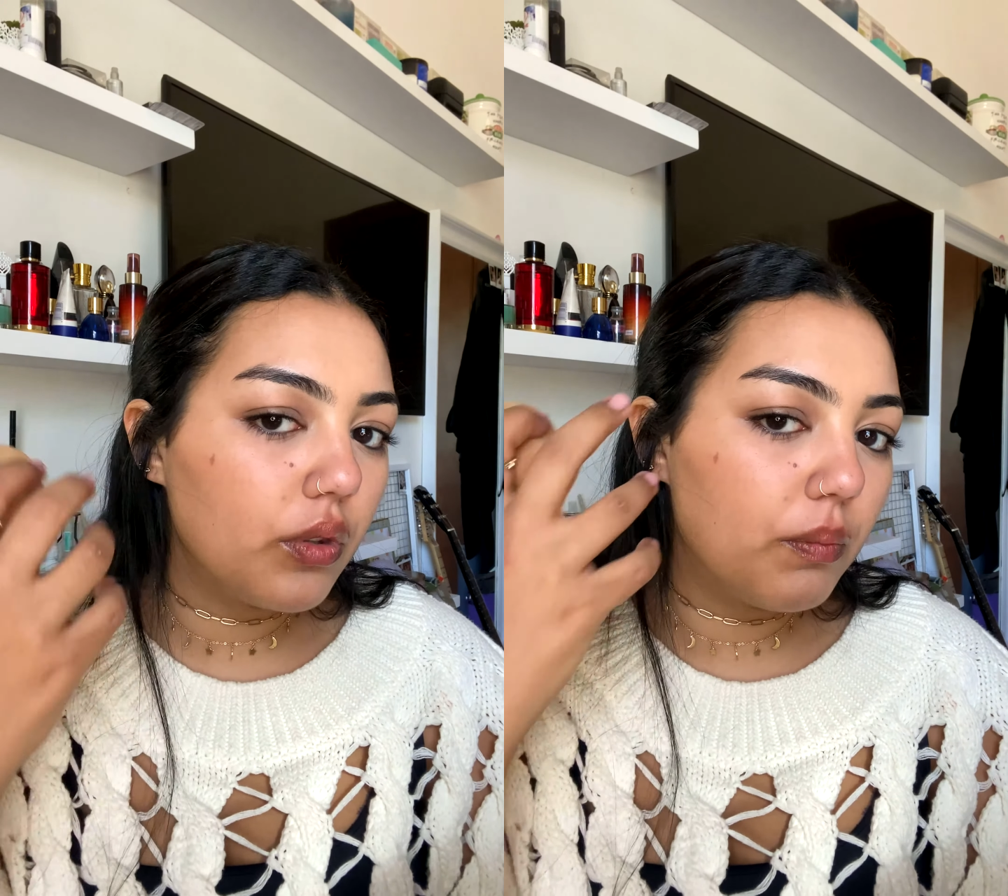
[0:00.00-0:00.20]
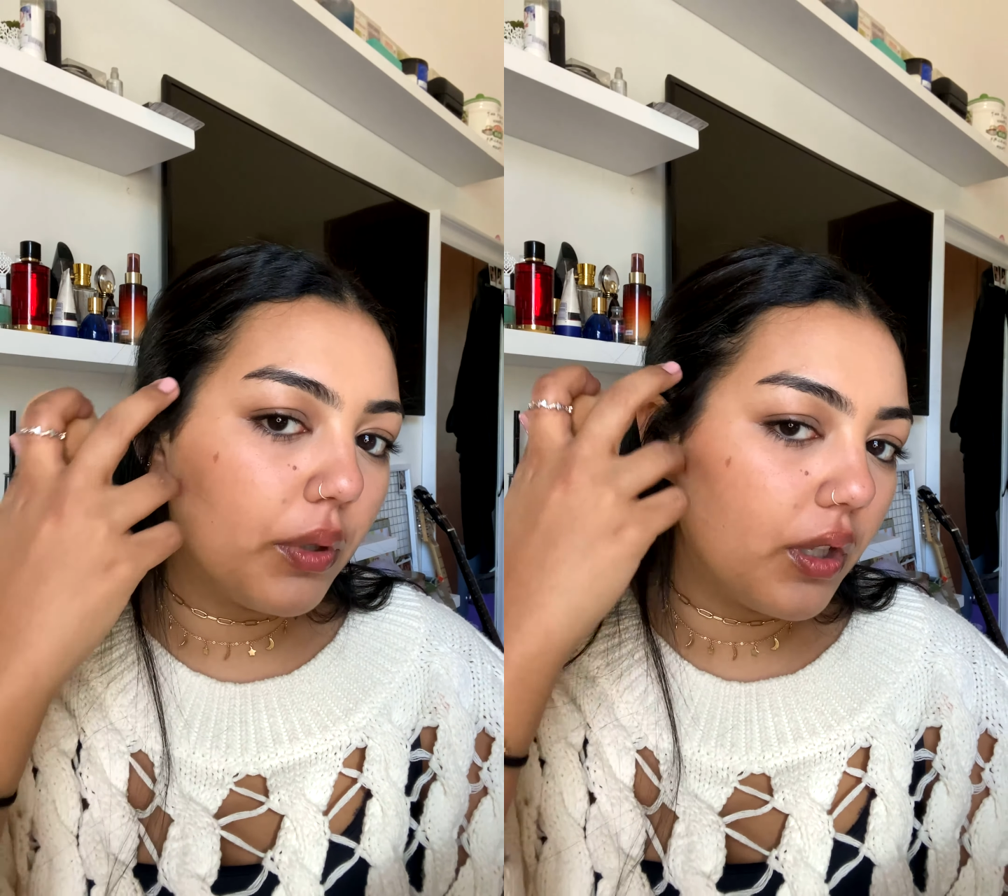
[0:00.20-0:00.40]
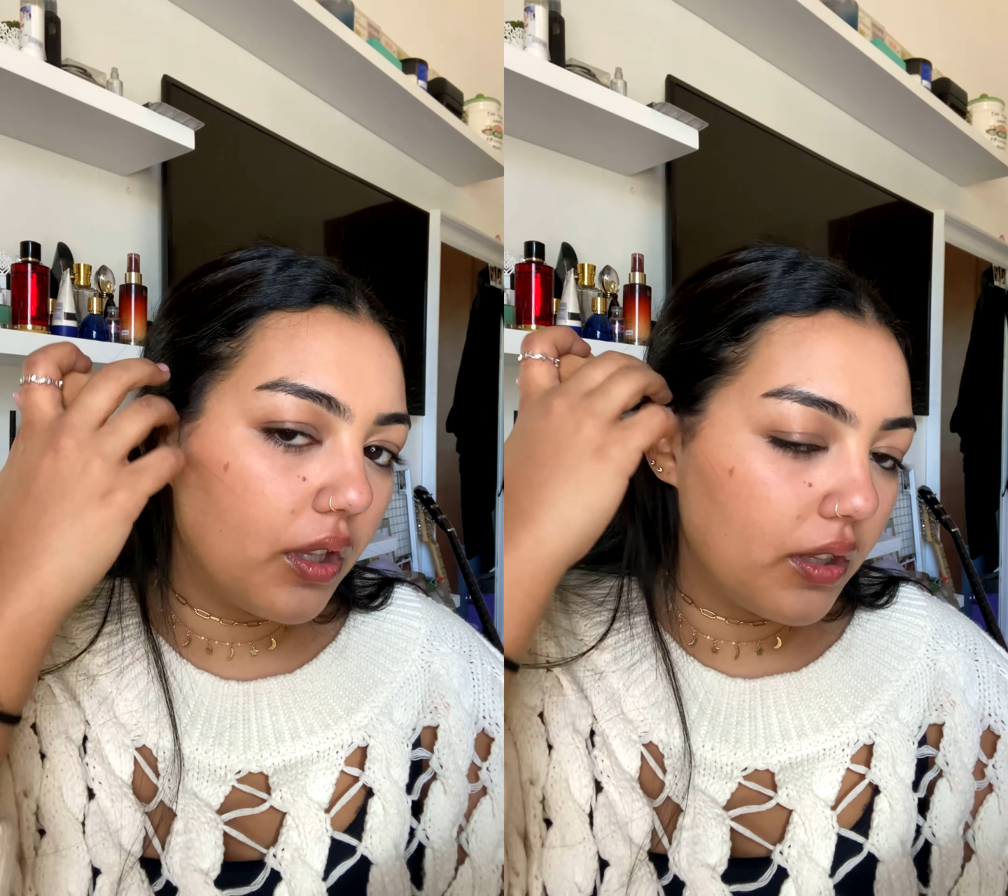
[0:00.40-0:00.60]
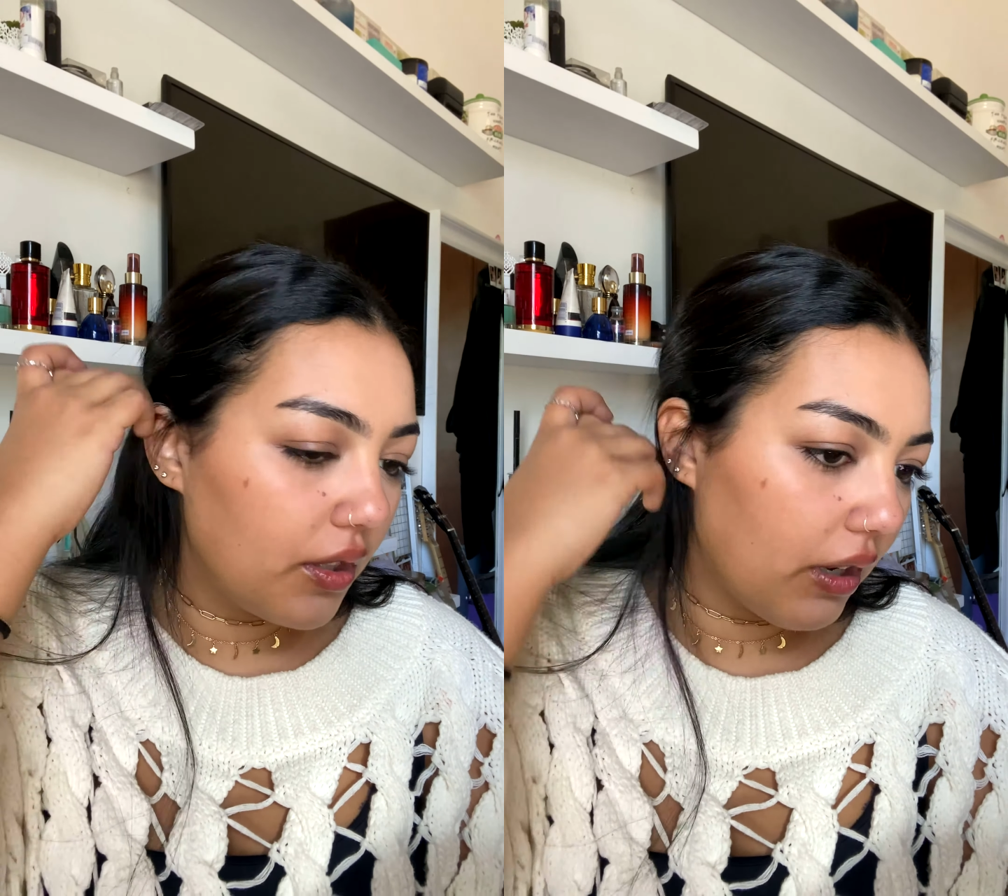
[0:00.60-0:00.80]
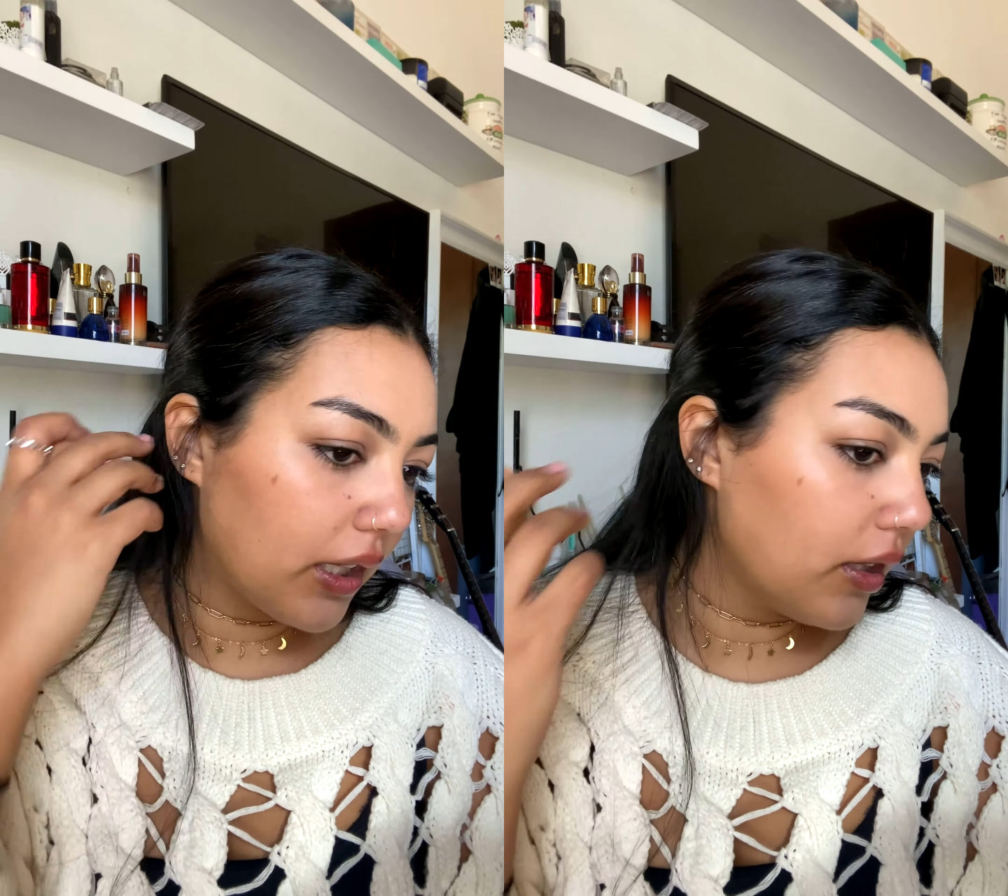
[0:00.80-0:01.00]
put it
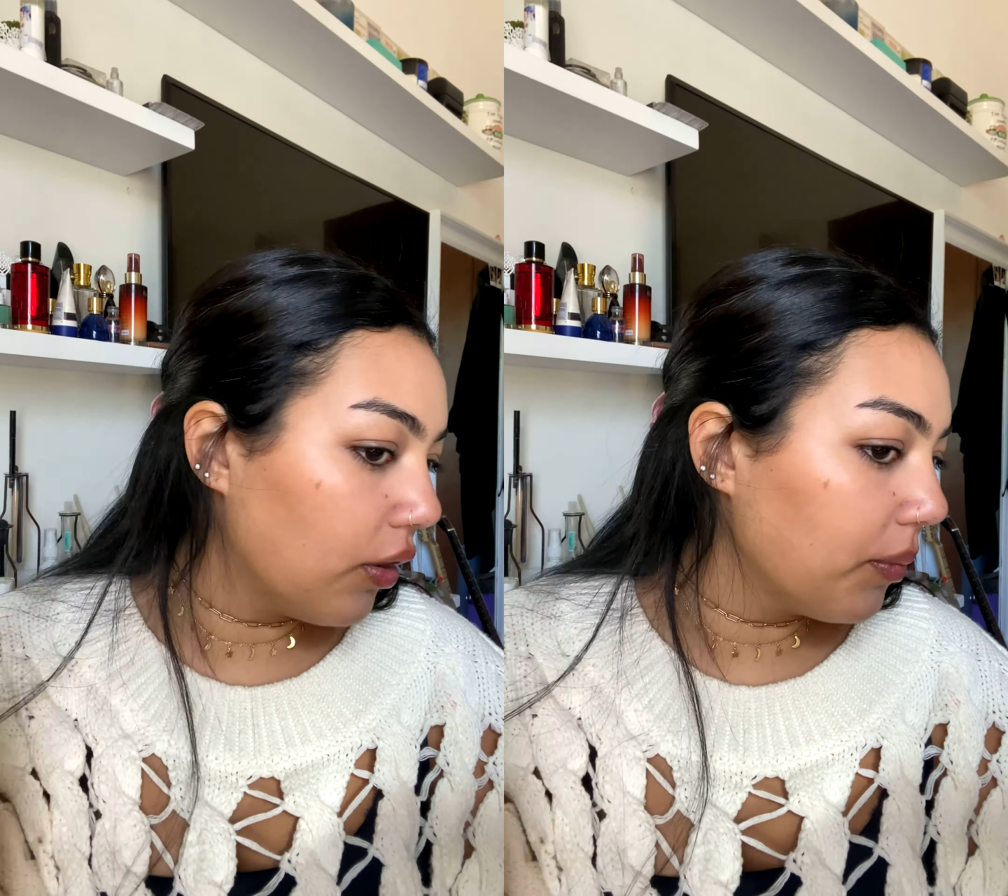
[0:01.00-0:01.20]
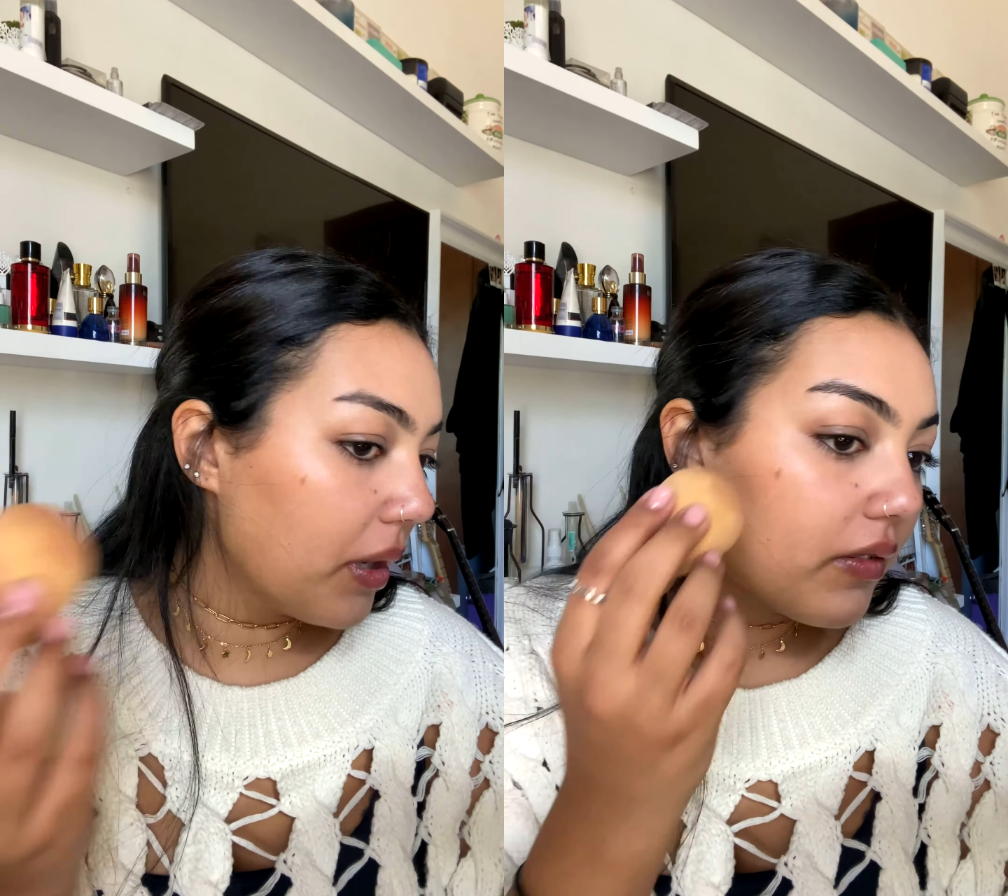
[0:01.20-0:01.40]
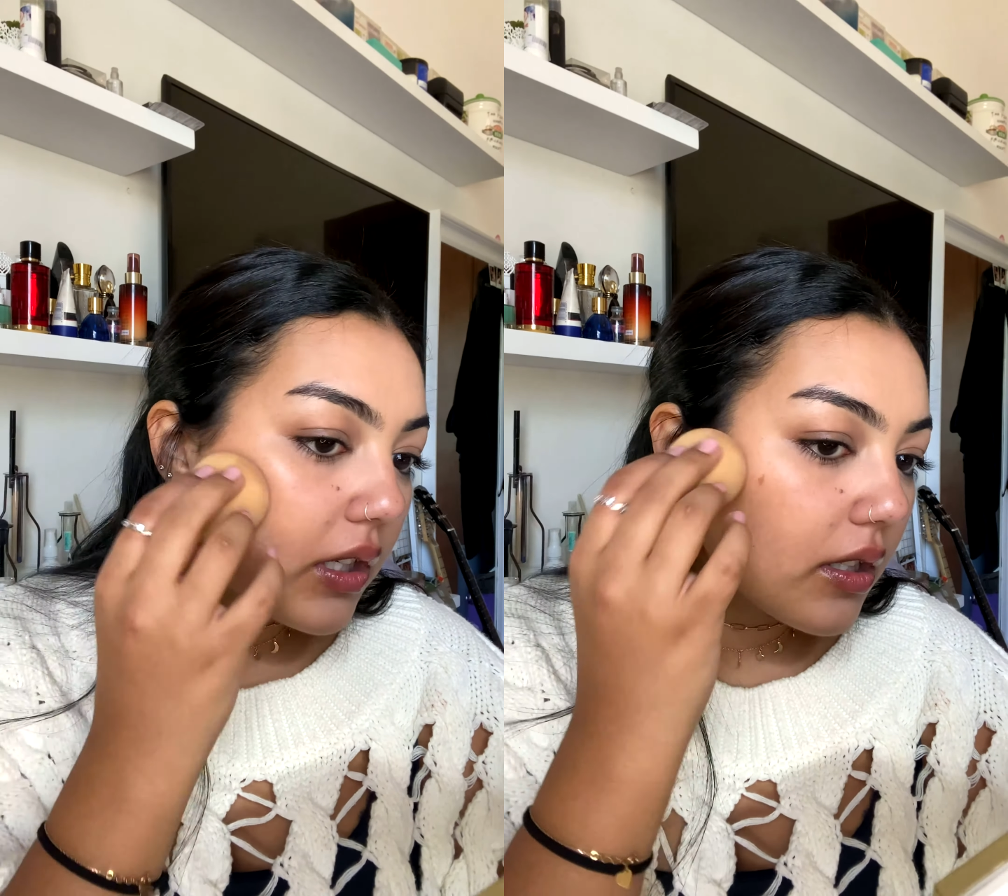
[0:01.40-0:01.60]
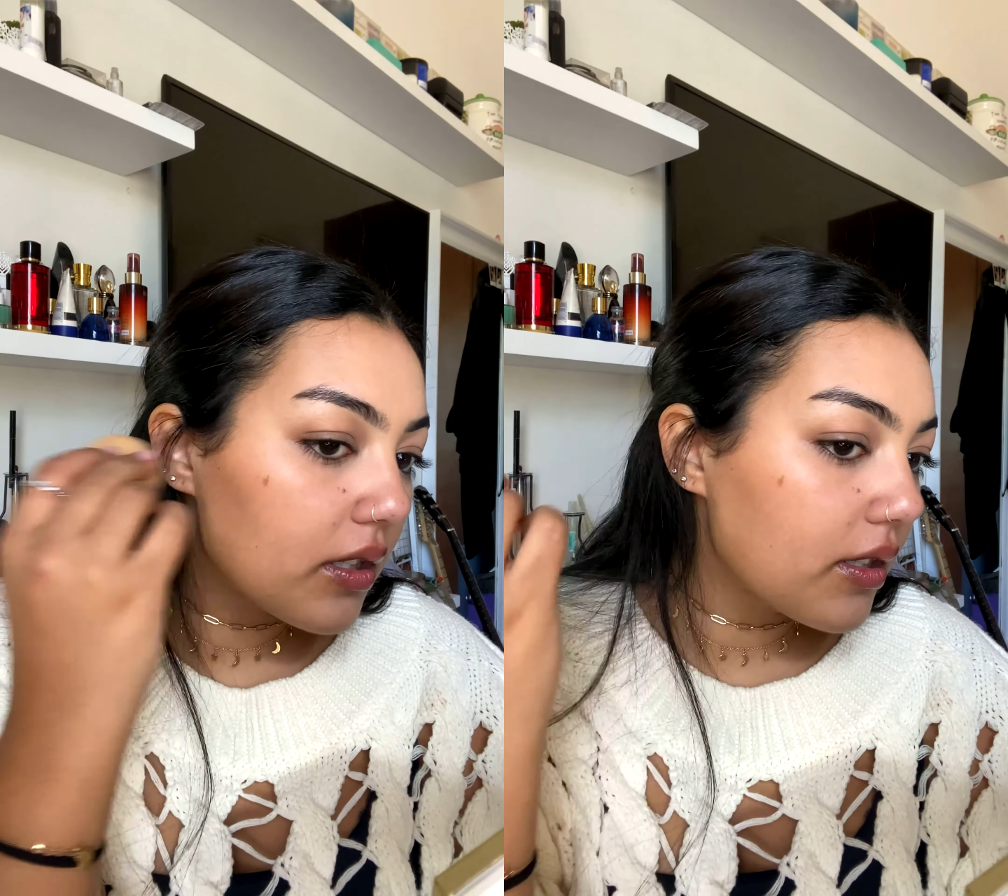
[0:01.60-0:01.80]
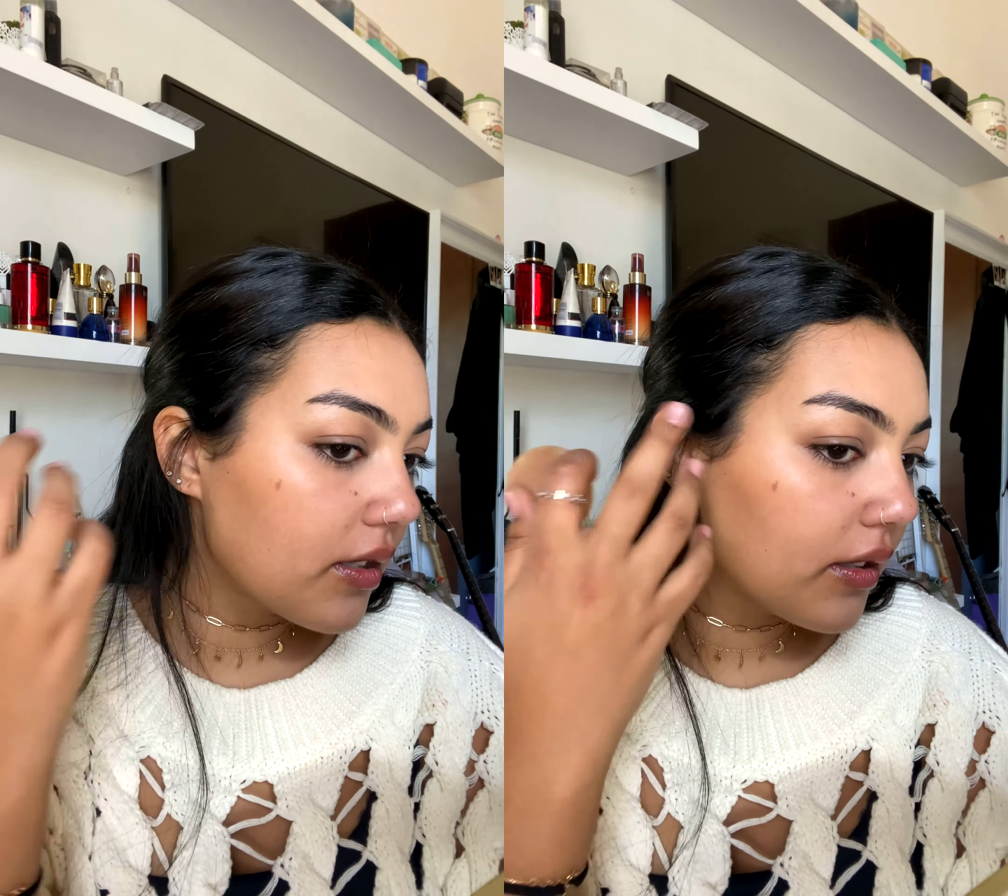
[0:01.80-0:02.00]
directly on my
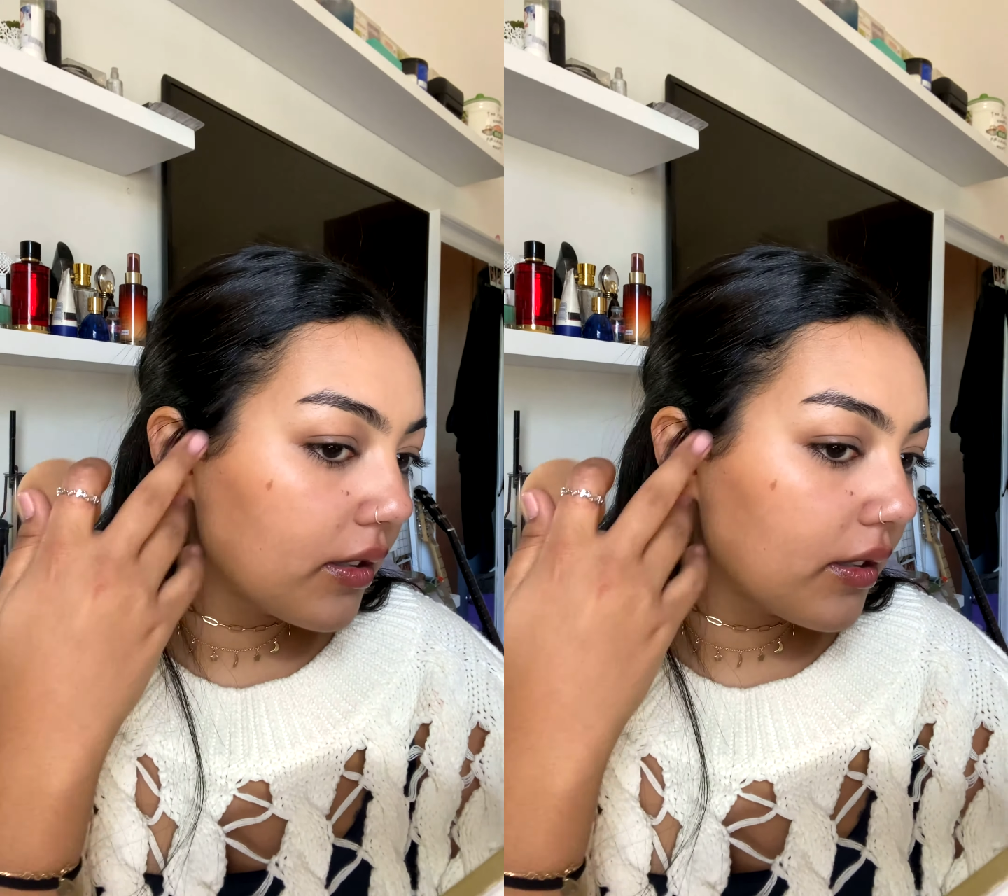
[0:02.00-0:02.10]
face.